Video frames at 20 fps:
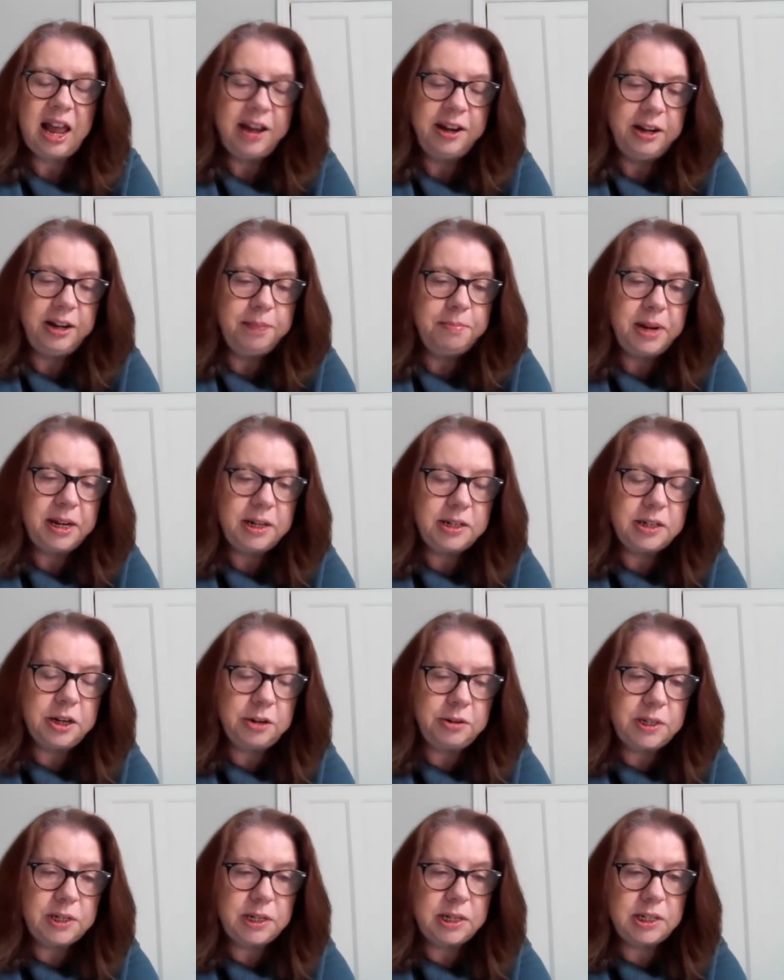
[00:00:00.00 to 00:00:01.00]
And it makes
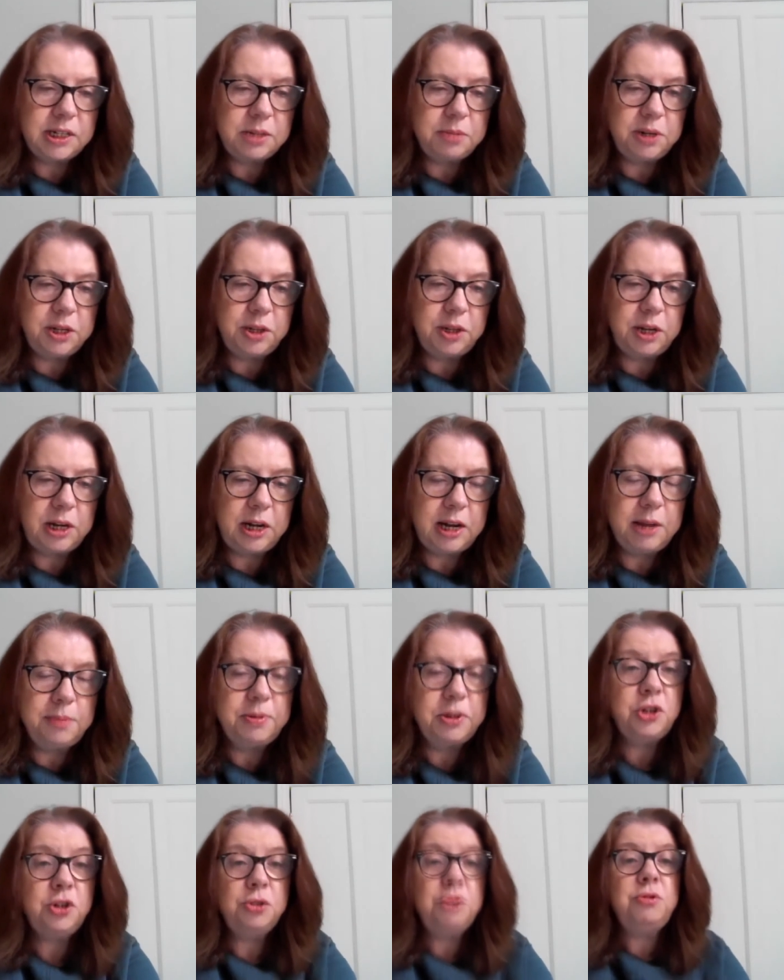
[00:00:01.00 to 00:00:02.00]
no sense to me that
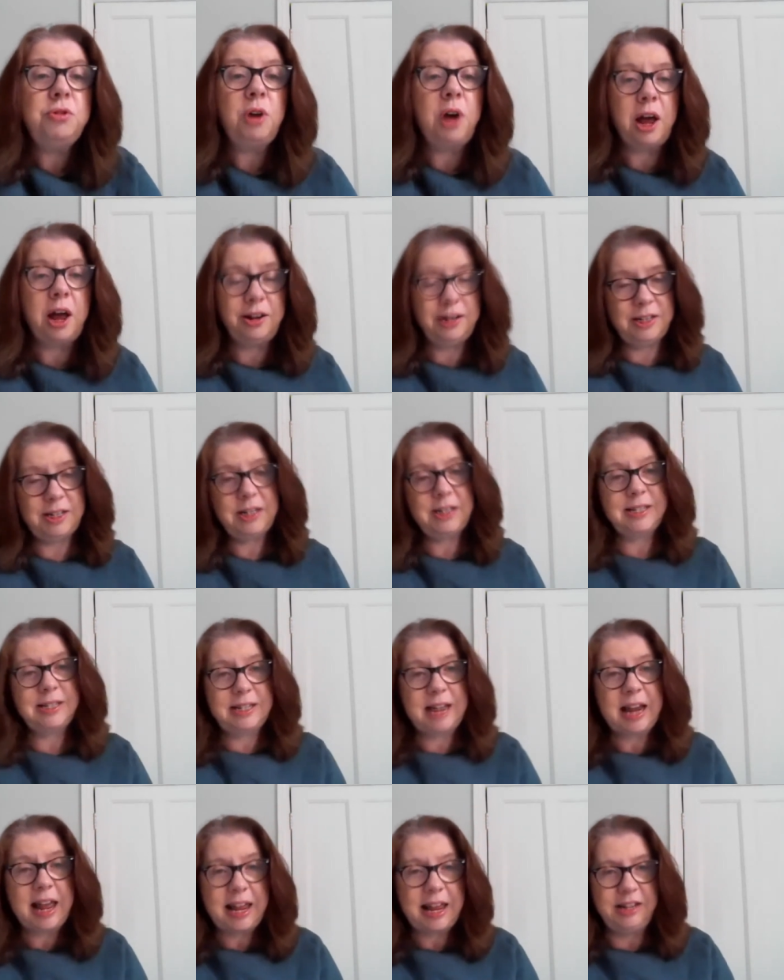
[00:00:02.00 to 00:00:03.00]
Labour do not
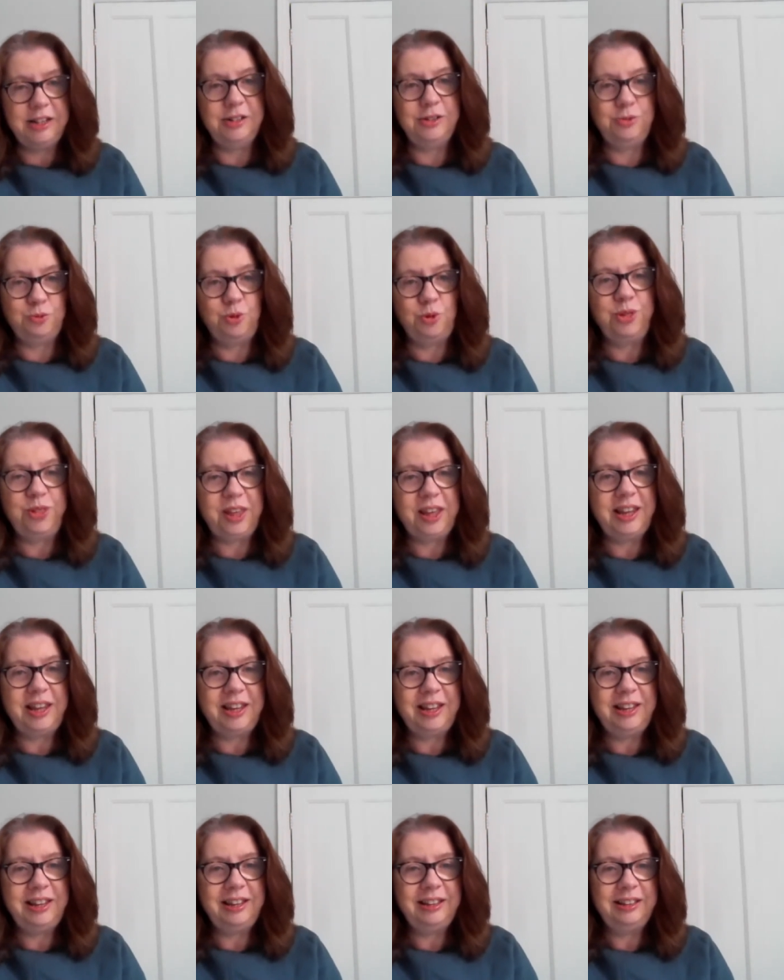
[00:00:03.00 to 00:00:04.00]
understand what
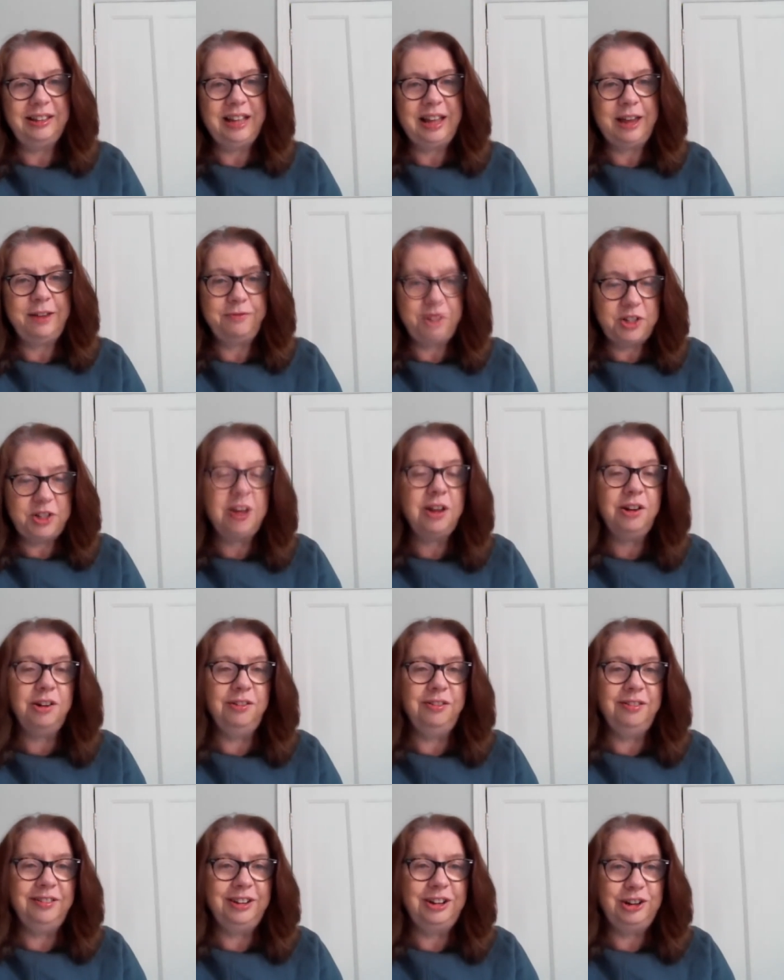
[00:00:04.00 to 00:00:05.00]
they have
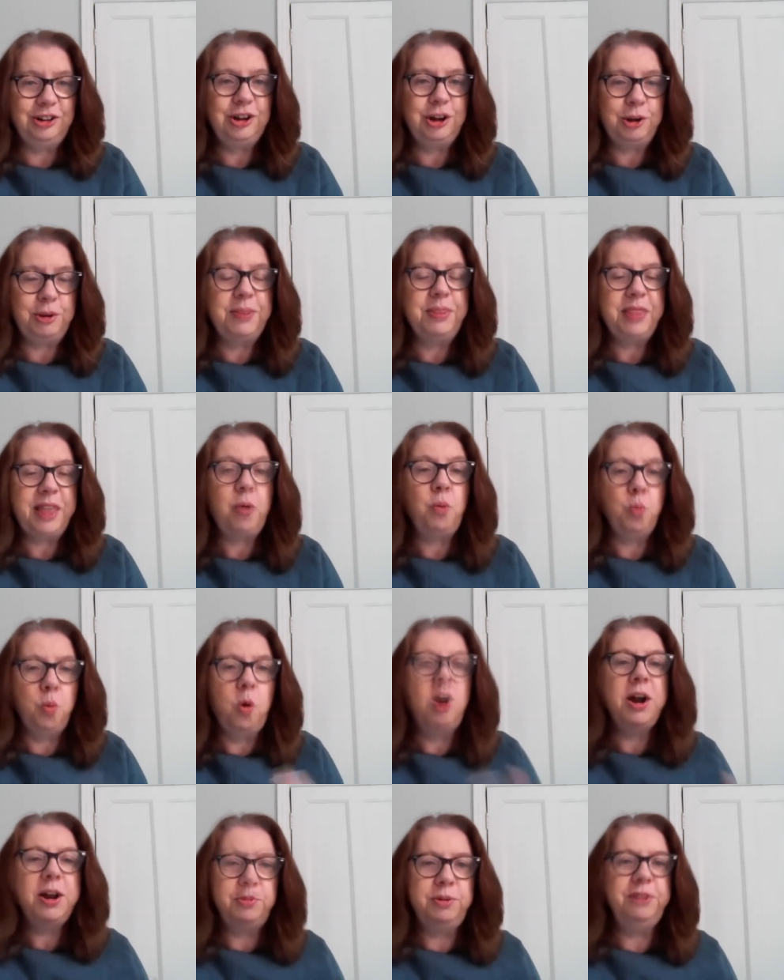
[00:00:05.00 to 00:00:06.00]
done, and that
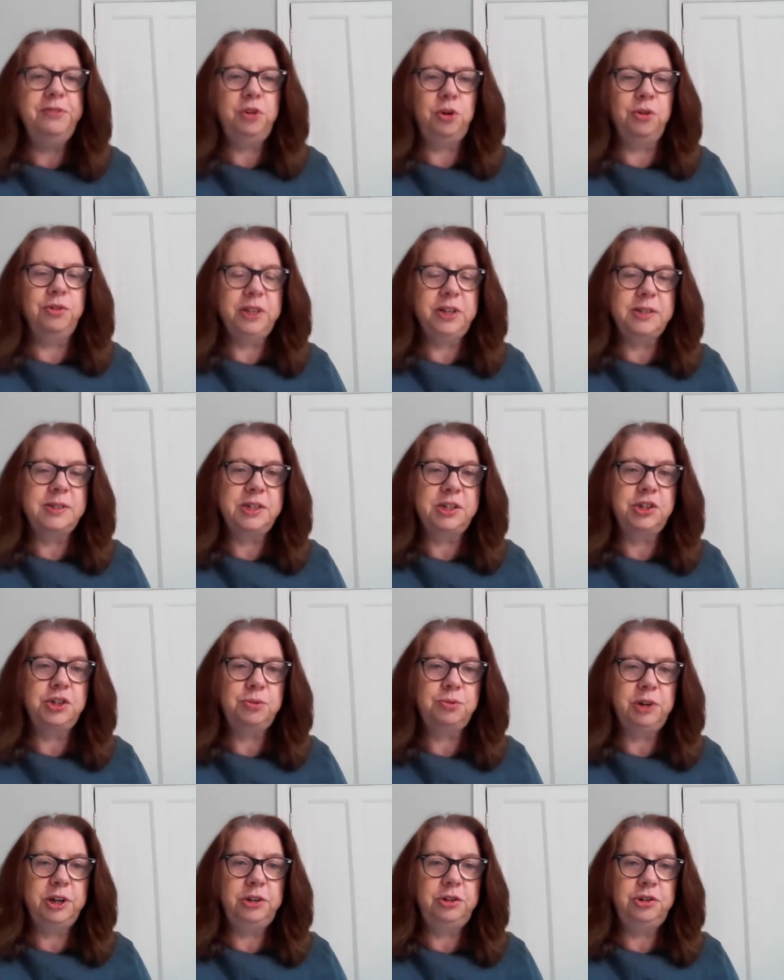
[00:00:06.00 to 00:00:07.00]
why we've got this
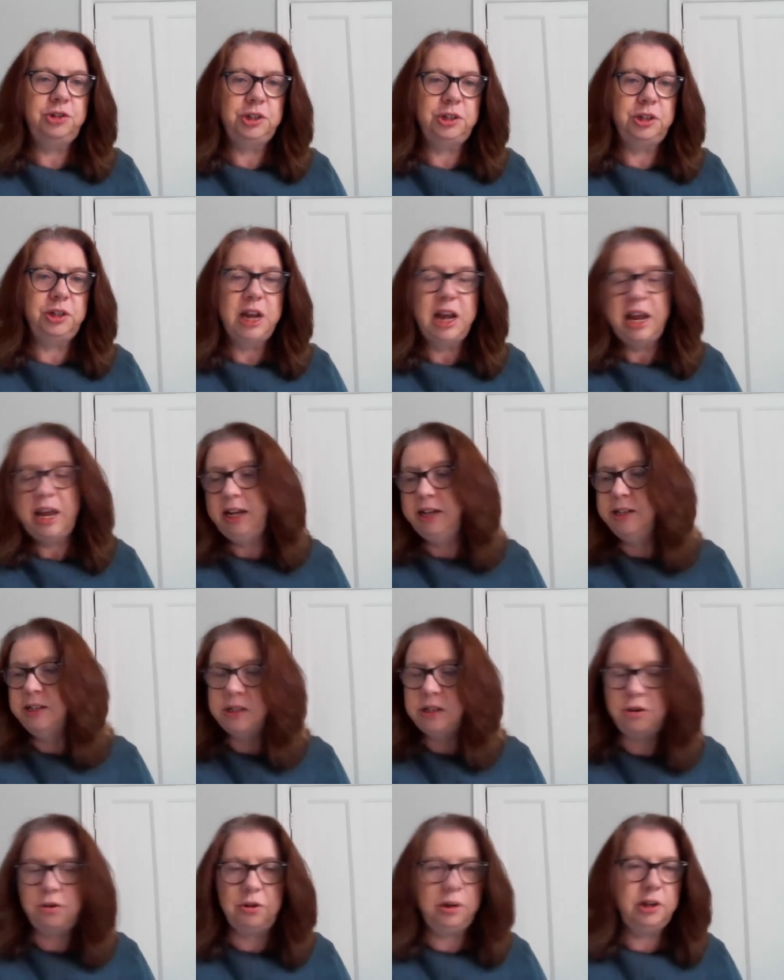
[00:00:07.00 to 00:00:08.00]
situation in
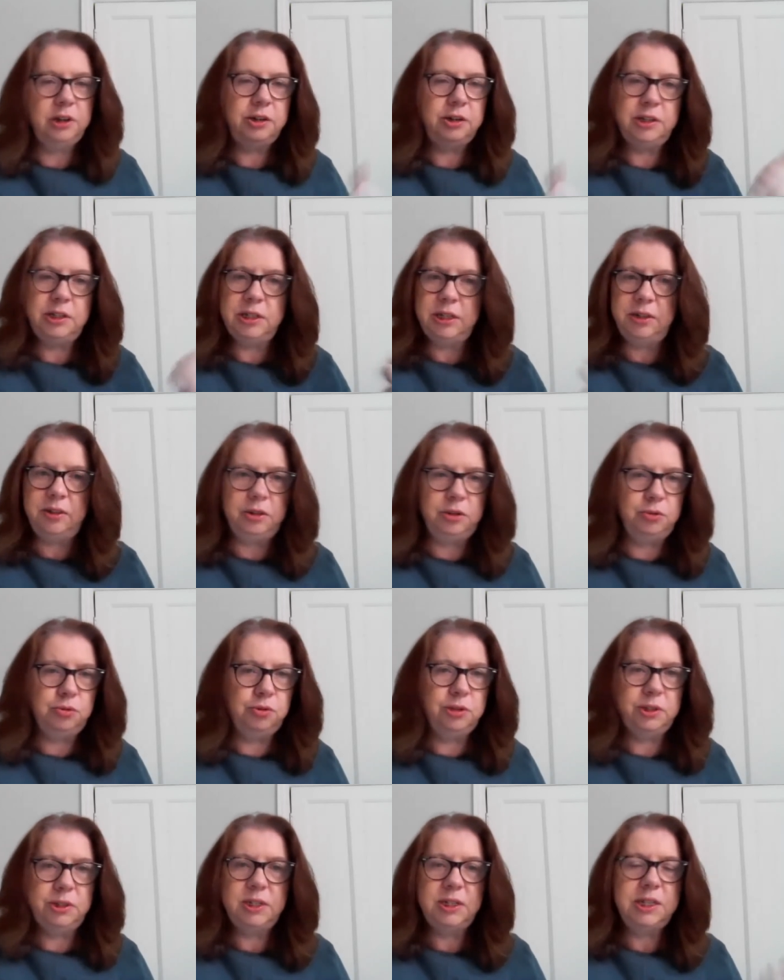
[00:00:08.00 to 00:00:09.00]
Scotland, in the
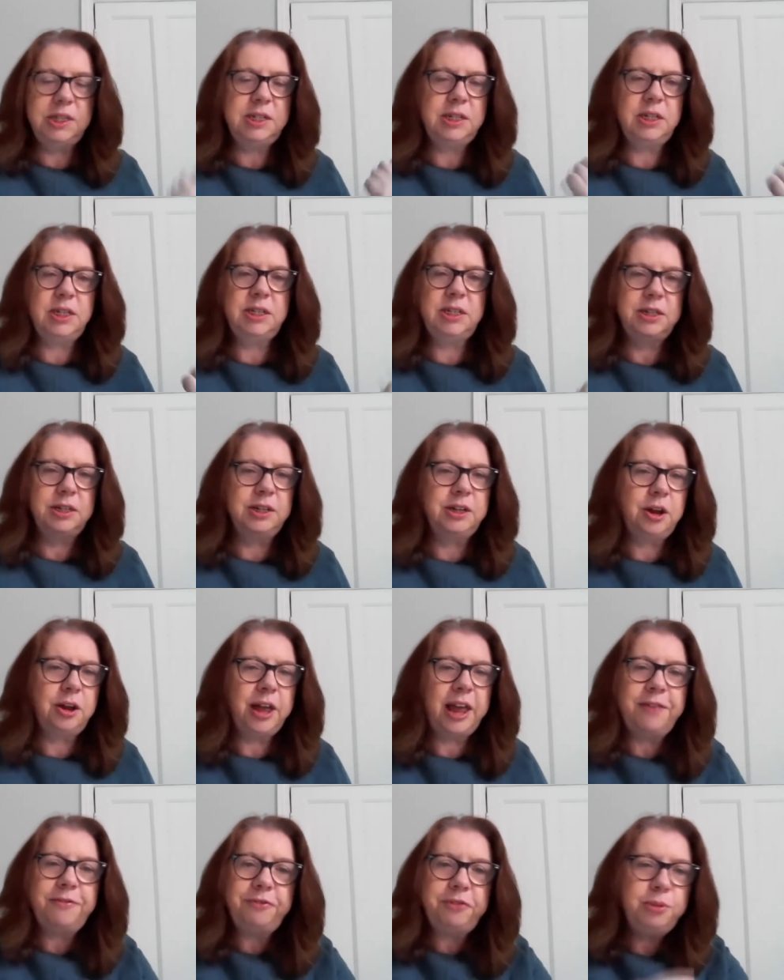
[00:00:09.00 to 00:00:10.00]
northern cities and
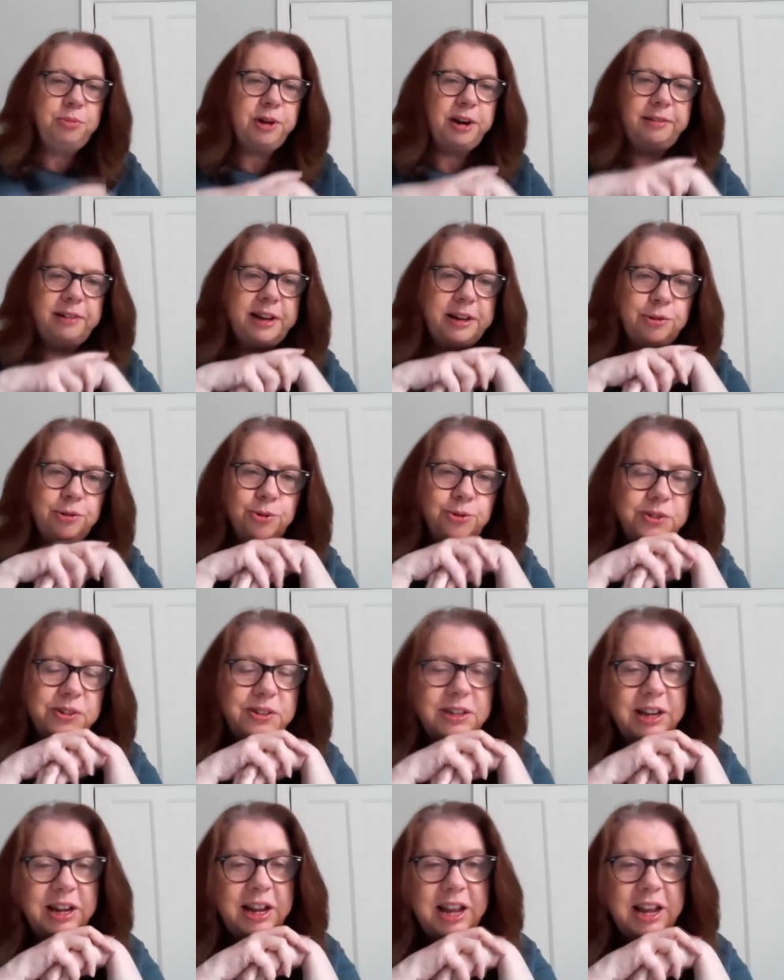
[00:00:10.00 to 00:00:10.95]
everywhere else.